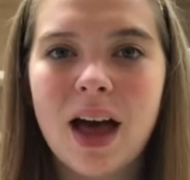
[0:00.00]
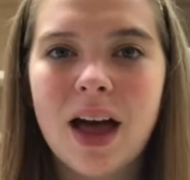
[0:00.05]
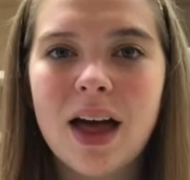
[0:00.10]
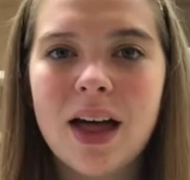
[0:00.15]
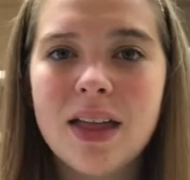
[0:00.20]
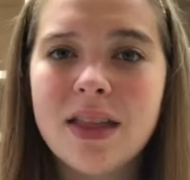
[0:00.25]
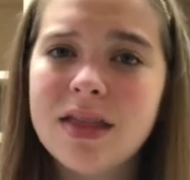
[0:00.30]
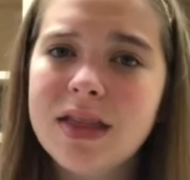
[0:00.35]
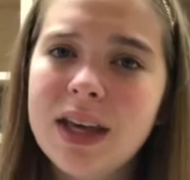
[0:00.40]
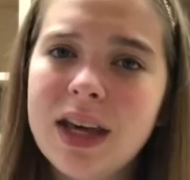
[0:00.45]

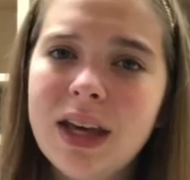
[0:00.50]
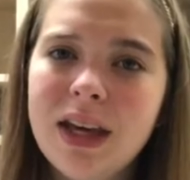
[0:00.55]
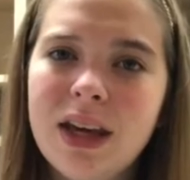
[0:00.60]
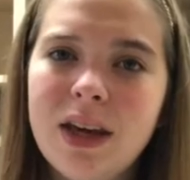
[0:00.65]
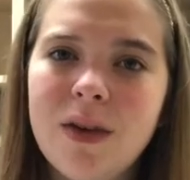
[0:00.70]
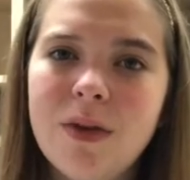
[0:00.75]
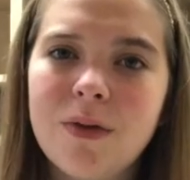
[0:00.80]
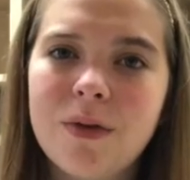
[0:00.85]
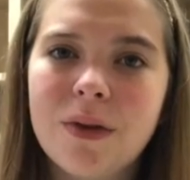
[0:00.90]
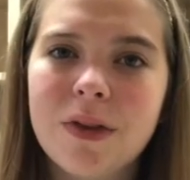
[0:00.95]
Thank
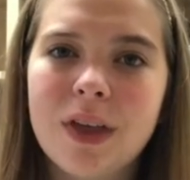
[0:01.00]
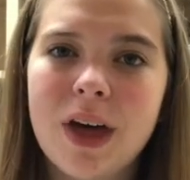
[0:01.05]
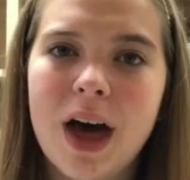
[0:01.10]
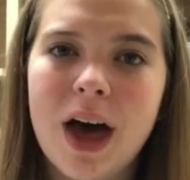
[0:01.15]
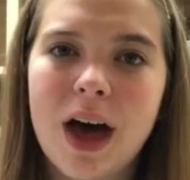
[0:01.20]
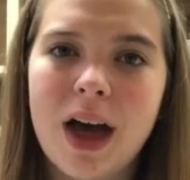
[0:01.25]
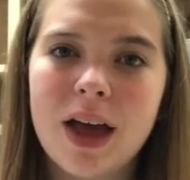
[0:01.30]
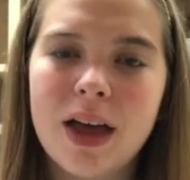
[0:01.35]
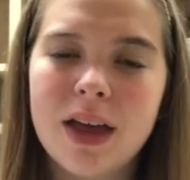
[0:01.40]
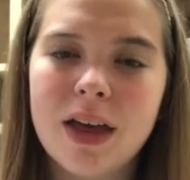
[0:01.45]
you for
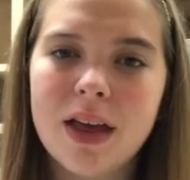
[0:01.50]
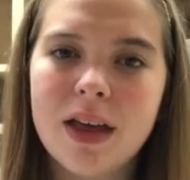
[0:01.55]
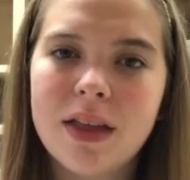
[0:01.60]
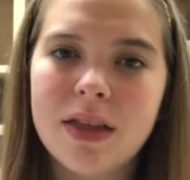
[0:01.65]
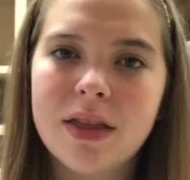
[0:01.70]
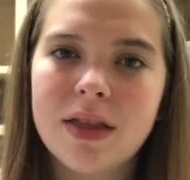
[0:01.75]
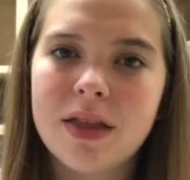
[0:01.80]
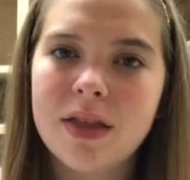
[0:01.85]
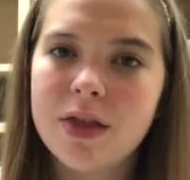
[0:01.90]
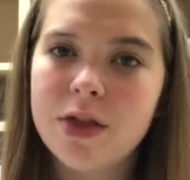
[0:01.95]
that
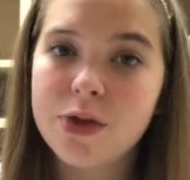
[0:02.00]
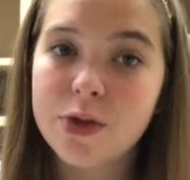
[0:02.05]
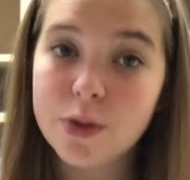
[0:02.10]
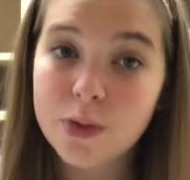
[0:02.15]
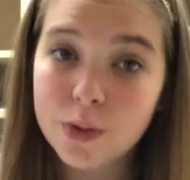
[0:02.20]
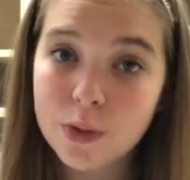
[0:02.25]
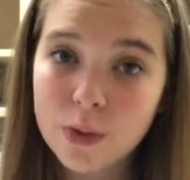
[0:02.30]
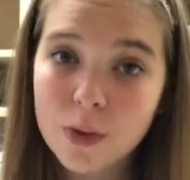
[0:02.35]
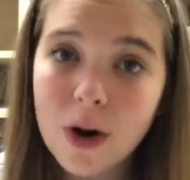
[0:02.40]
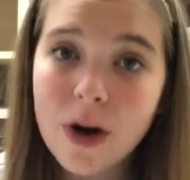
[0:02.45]

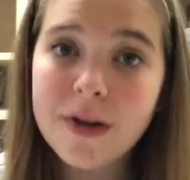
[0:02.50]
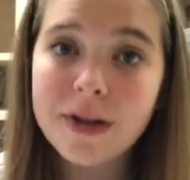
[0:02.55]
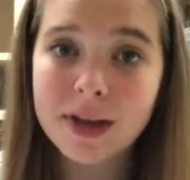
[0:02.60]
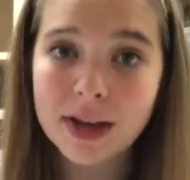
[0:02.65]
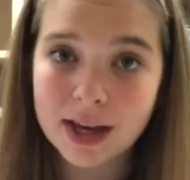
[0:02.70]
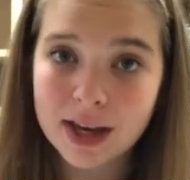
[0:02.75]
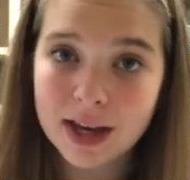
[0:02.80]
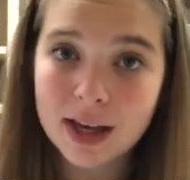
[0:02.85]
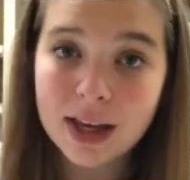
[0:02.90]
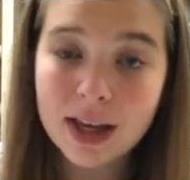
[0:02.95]

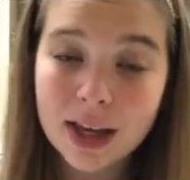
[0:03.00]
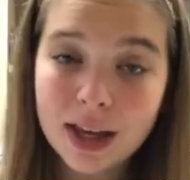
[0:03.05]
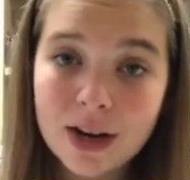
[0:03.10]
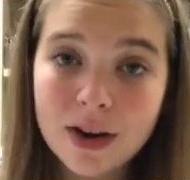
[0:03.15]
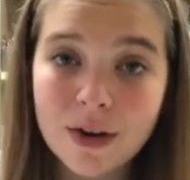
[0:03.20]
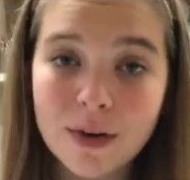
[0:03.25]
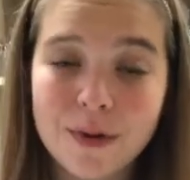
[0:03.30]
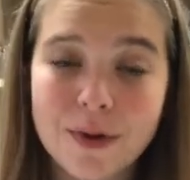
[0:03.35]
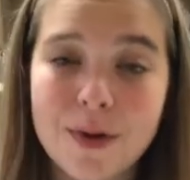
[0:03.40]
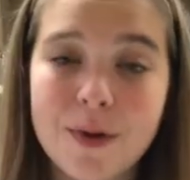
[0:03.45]
enthralling
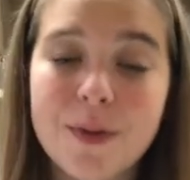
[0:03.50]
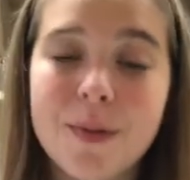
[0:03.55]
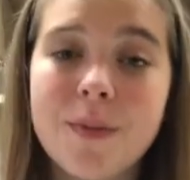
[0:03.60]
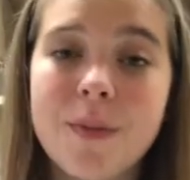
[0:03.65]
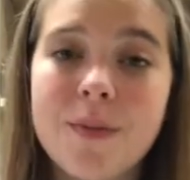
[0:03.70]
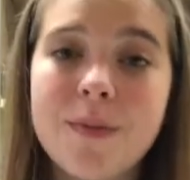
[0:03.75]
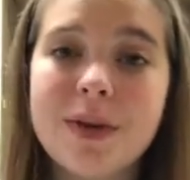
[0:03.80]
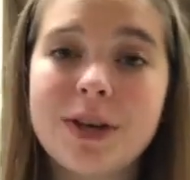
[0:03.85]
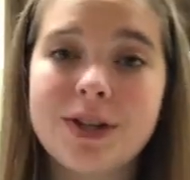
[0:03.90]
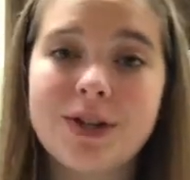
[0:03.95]
interview,
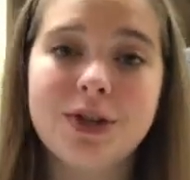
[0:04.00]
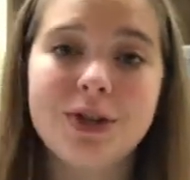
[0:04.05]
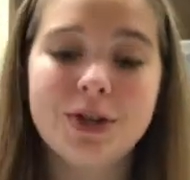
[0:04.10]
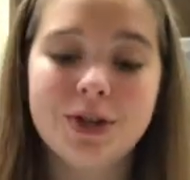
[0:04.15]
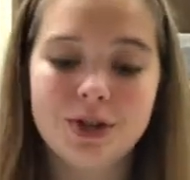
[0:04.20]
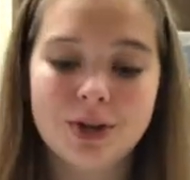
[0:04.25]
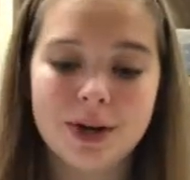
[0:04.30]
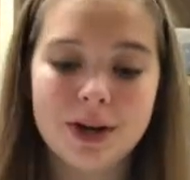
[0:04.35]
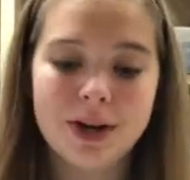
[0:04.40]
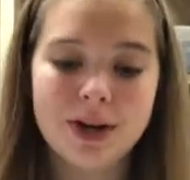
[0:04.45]
Mr.
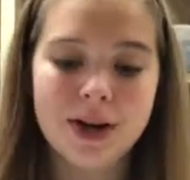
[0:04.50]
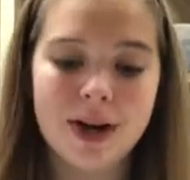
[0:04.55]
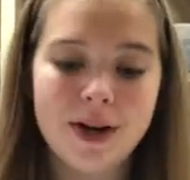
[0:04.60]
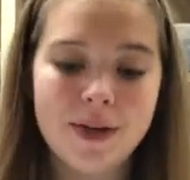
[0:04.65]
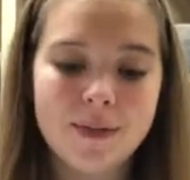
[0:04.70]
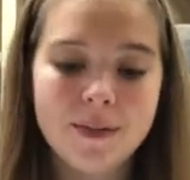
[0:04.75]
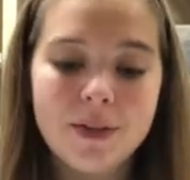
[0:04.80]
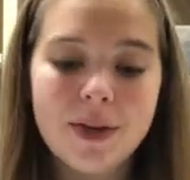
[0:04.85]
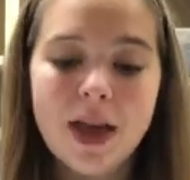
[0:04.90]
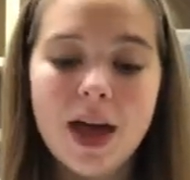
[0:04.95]
Neutron.
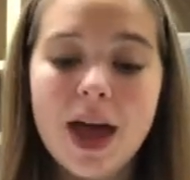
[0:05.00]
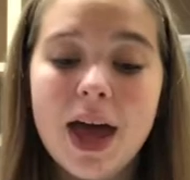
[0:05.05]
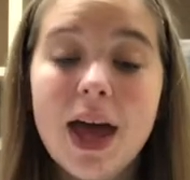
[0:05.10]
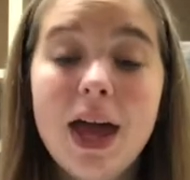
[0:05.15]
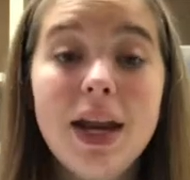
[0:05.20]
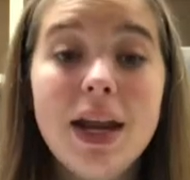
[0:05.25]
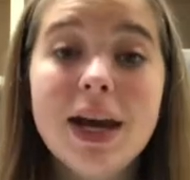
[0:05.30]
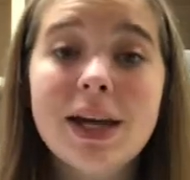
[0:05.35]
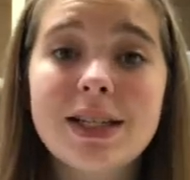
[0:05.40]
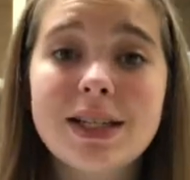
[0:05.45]

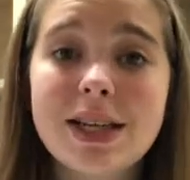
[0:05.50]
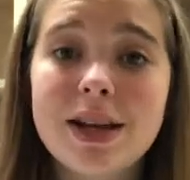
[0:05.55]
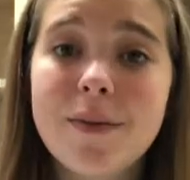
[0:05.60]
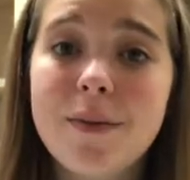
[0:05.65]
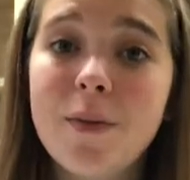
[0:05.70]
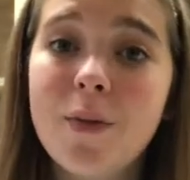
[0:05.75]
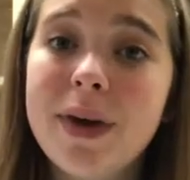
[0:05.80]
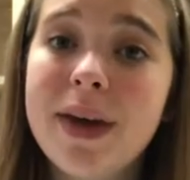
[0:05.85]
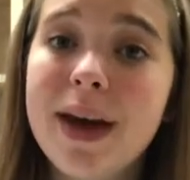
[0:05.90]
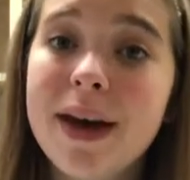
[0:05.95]
Next up,
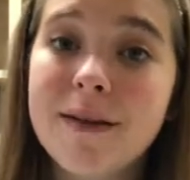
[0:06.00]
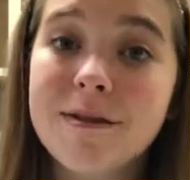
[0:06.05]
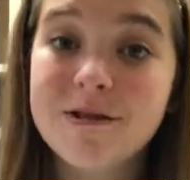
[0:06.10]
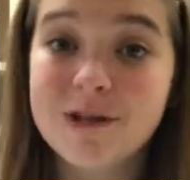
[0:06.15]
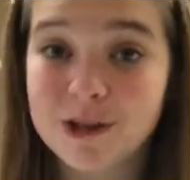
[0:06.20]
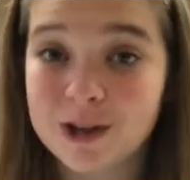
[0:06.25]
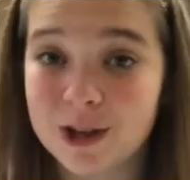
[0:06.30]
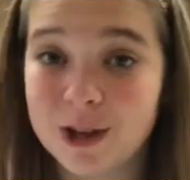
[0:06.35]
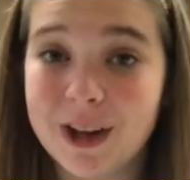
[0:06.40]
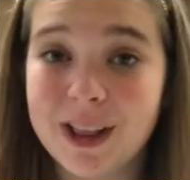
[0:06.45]
we have
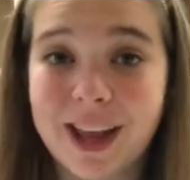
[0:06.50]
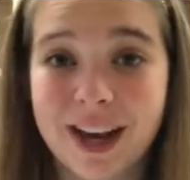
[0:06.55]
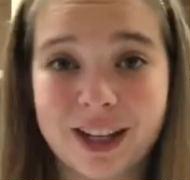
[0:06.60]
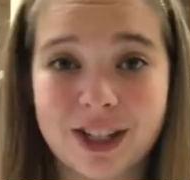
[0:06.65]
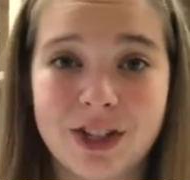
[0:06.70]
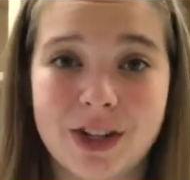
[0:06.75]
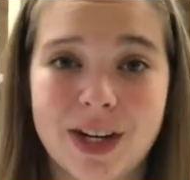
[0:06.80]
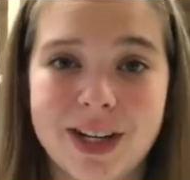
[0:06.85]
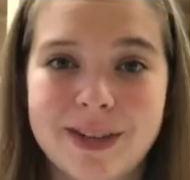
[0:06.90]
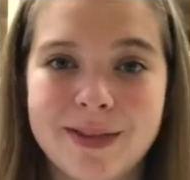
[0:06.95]
Sir Electron.